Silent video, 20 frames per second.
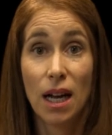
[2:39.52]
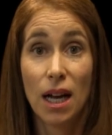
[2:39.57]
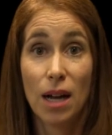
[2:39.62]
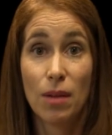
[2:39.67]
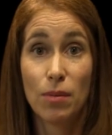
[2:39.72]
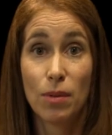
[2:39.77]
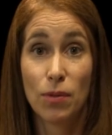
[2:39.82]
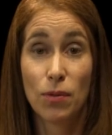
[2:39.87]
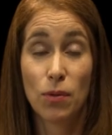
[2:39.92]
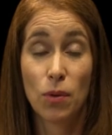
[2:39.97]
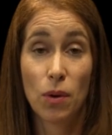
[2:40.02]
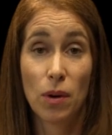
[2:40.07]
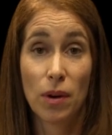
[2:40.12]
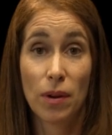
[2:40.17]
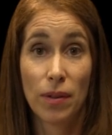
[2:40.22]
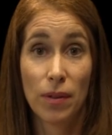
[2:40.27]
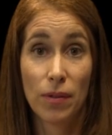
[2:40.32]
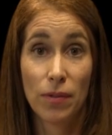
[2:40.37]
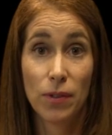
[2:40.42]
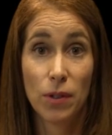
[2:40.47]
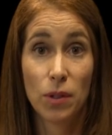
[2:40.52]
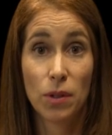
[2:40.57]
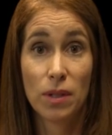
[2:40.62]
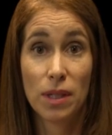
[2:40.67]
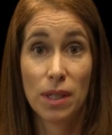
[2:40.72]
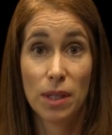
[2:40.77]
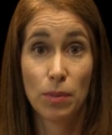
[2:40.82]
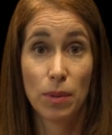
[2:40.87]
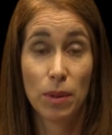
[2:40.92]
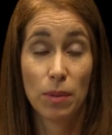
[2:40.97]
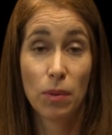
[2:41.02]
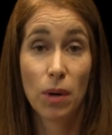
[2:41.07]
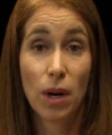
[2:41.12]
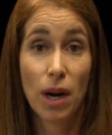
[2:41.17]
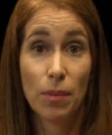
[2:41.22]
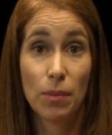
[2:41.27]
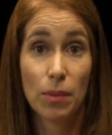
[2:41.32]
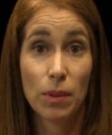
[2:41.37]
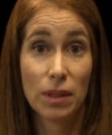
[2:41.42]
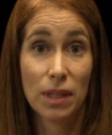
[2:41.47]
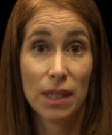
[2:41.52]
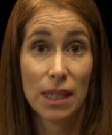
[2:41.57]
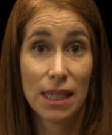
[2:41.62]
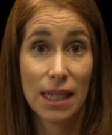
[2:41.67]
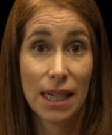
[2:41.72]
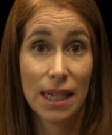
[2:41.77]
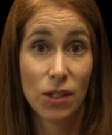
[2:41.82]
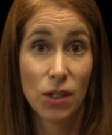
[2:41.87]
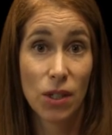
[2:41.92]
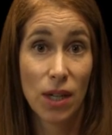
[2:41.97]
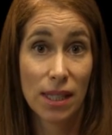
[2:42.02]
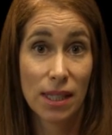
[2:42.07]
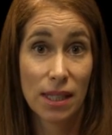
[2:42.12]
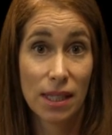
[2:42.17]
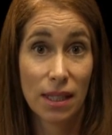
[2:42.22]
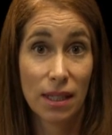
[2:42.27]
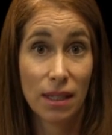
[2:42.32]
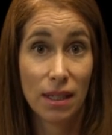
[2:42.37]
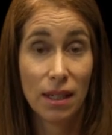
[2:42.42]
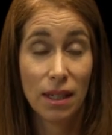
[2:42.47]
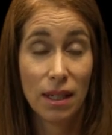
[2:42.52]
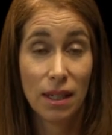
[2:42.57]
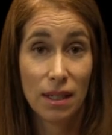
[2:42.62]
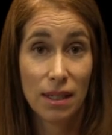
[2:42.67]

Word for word: uh, before the food has been properly digested.